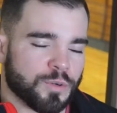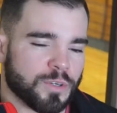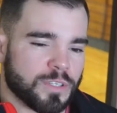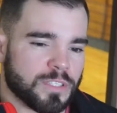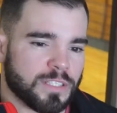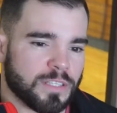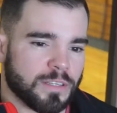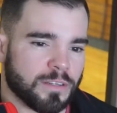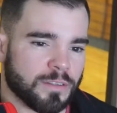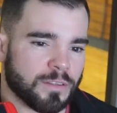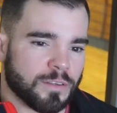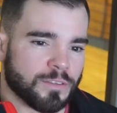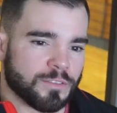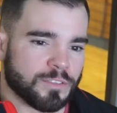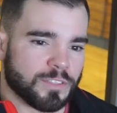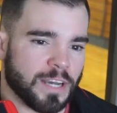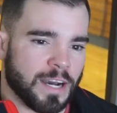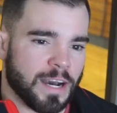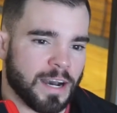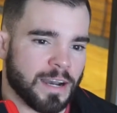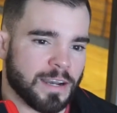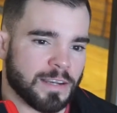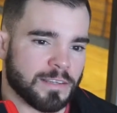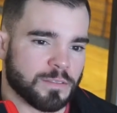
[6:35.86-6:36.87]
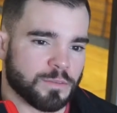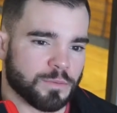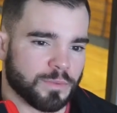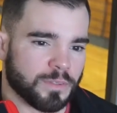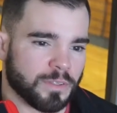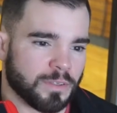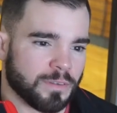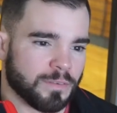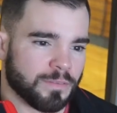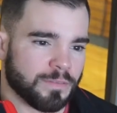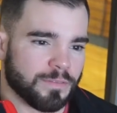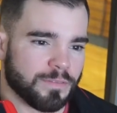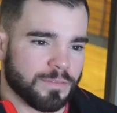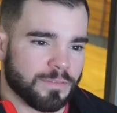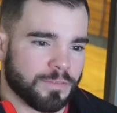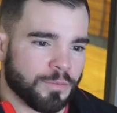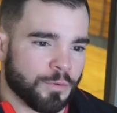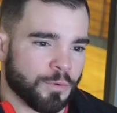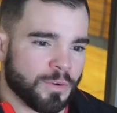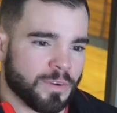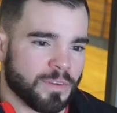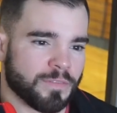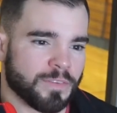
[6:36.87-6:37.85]
always hear those guys when they're
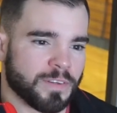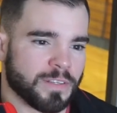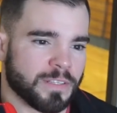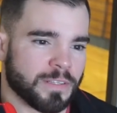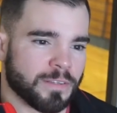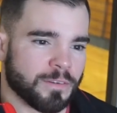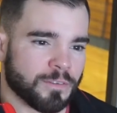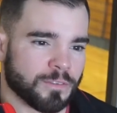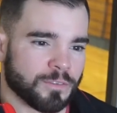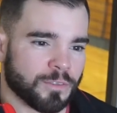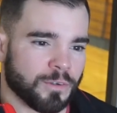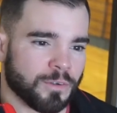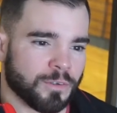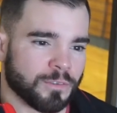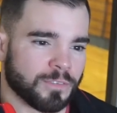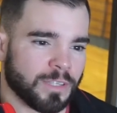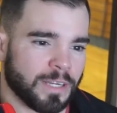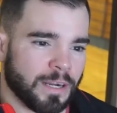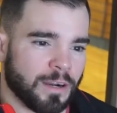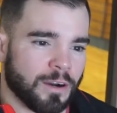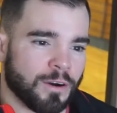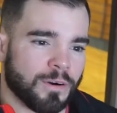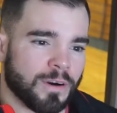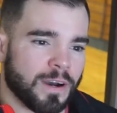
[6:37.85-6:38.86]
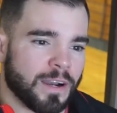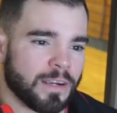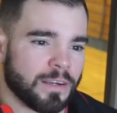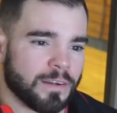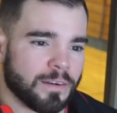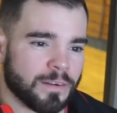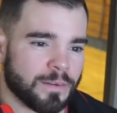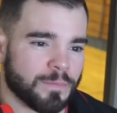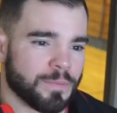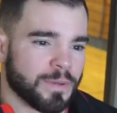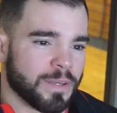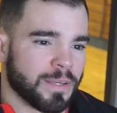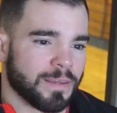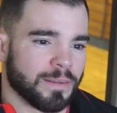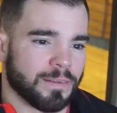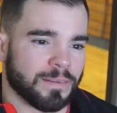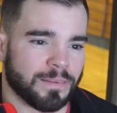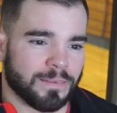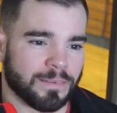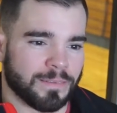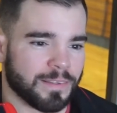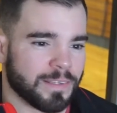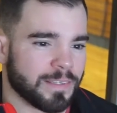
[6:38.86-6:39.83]
40, 50 years old, like, oh, I could have
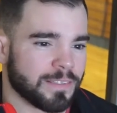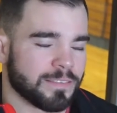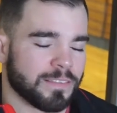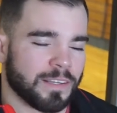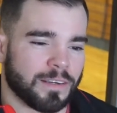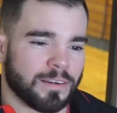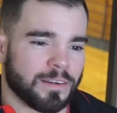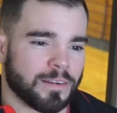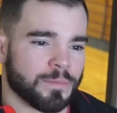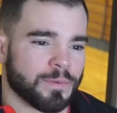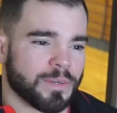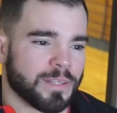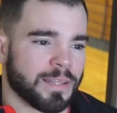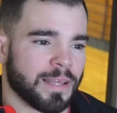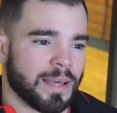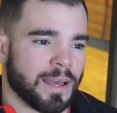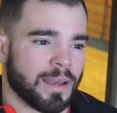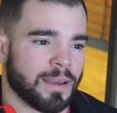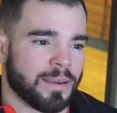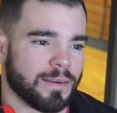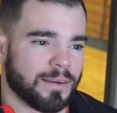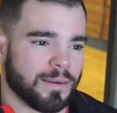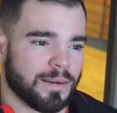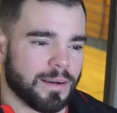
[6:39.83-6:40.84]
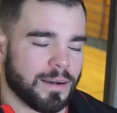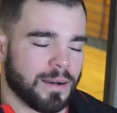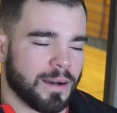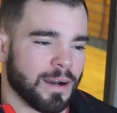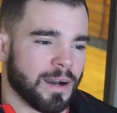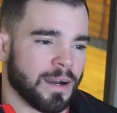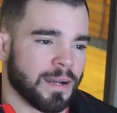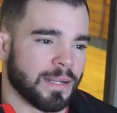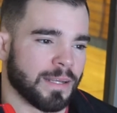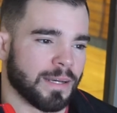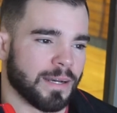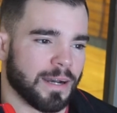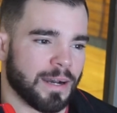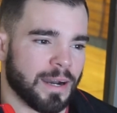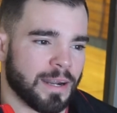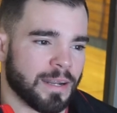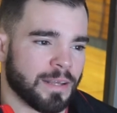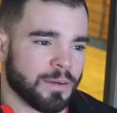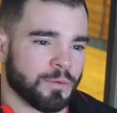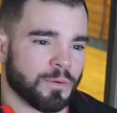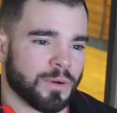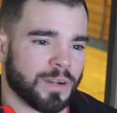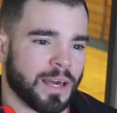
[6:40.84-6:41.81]
been this, I could have been that. I
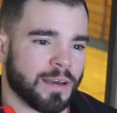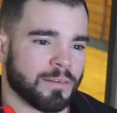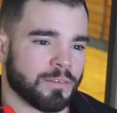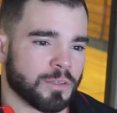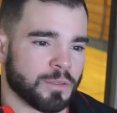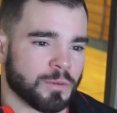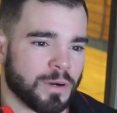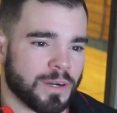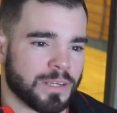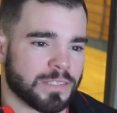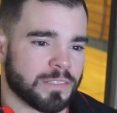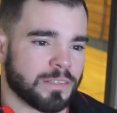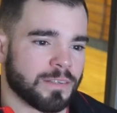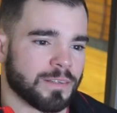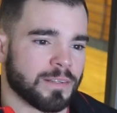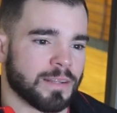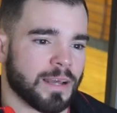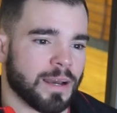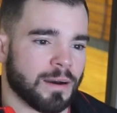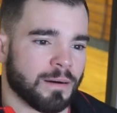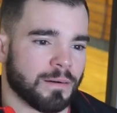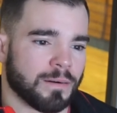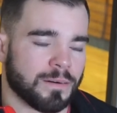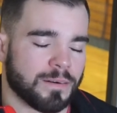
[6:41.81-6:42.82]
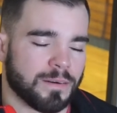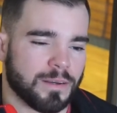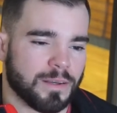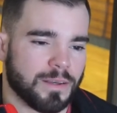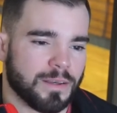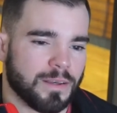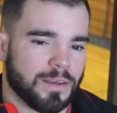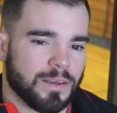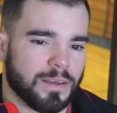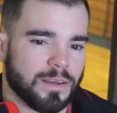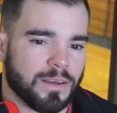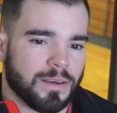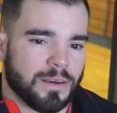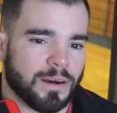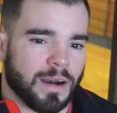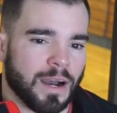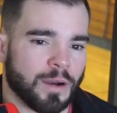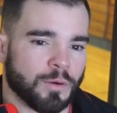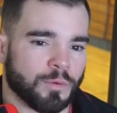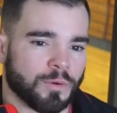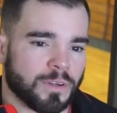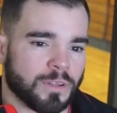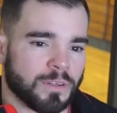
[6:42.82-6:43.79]
didn't want to have a question of doubt.
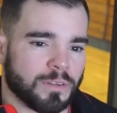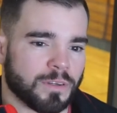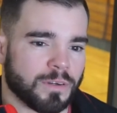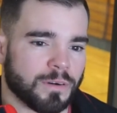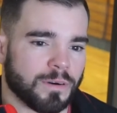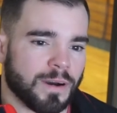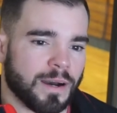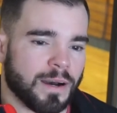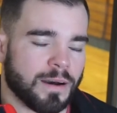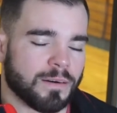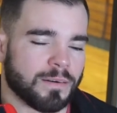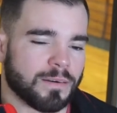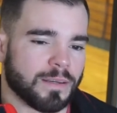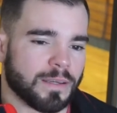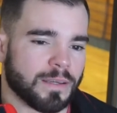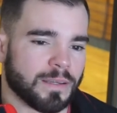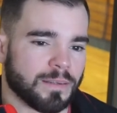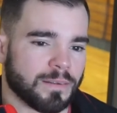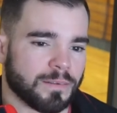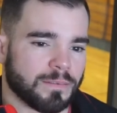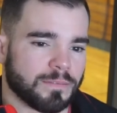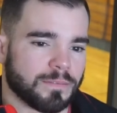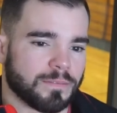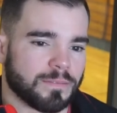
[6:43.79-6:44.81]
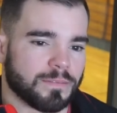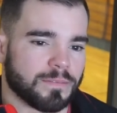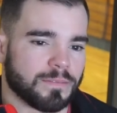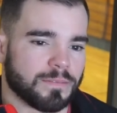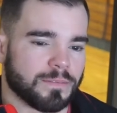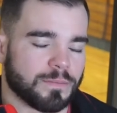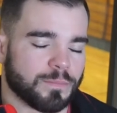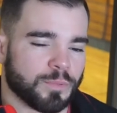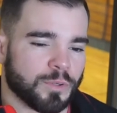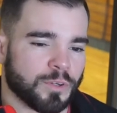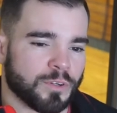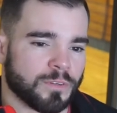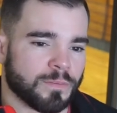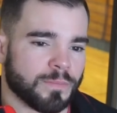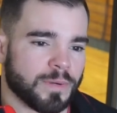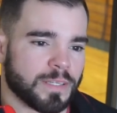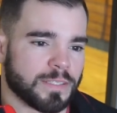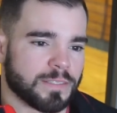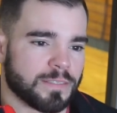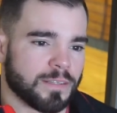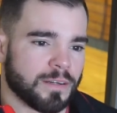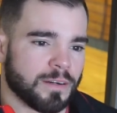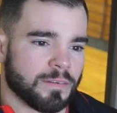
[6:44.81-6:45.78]
I wanted to go out and prove to
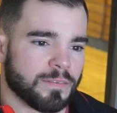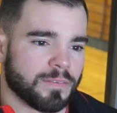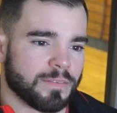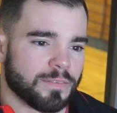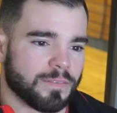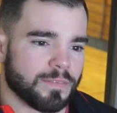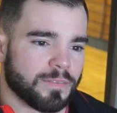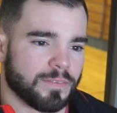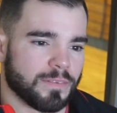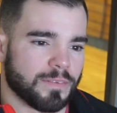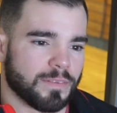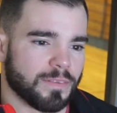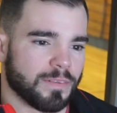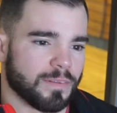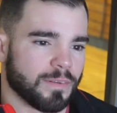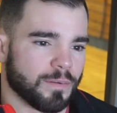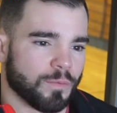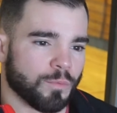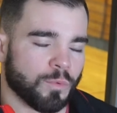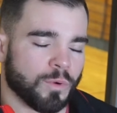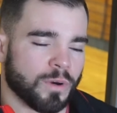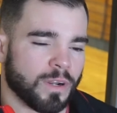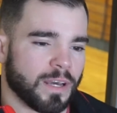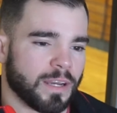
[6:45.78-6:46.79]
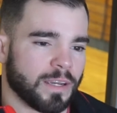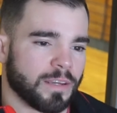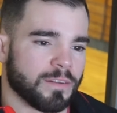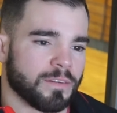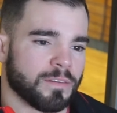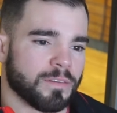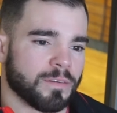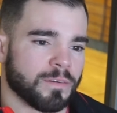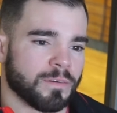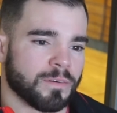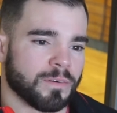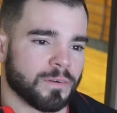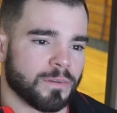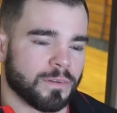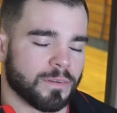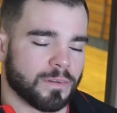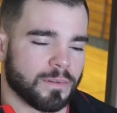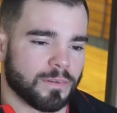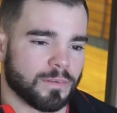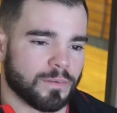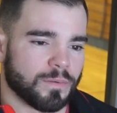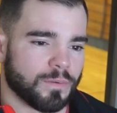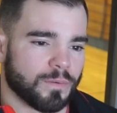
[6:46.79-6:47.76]
myself what I could do
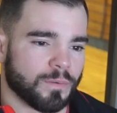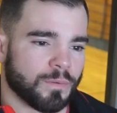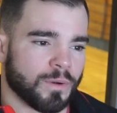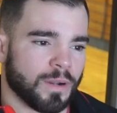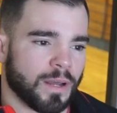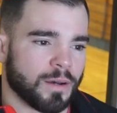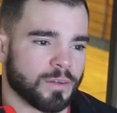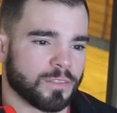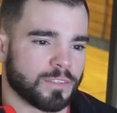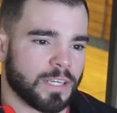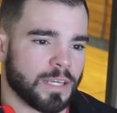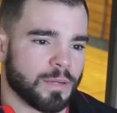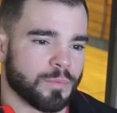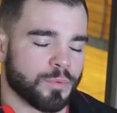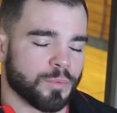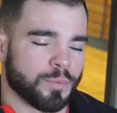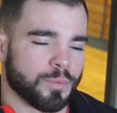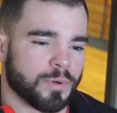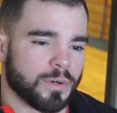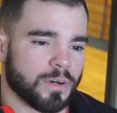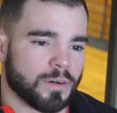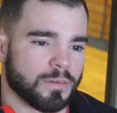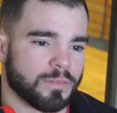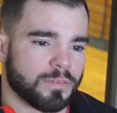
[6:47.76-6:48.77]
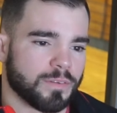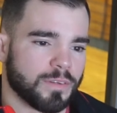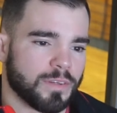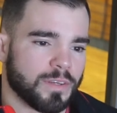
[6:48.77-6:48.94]
and what I was capable of.